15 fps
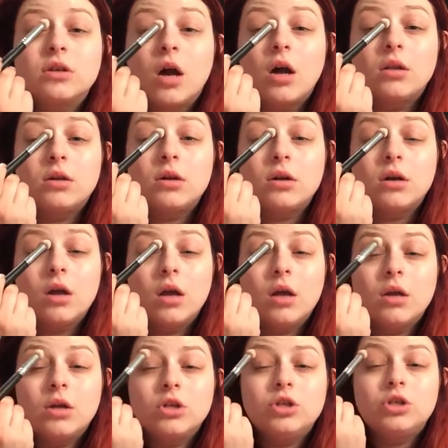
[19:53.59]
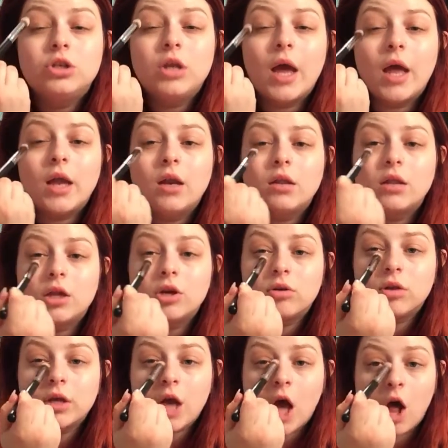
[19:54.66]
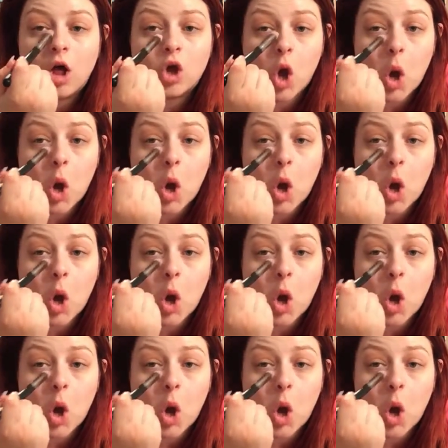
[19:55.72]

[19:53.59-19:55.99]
color, and literally I'll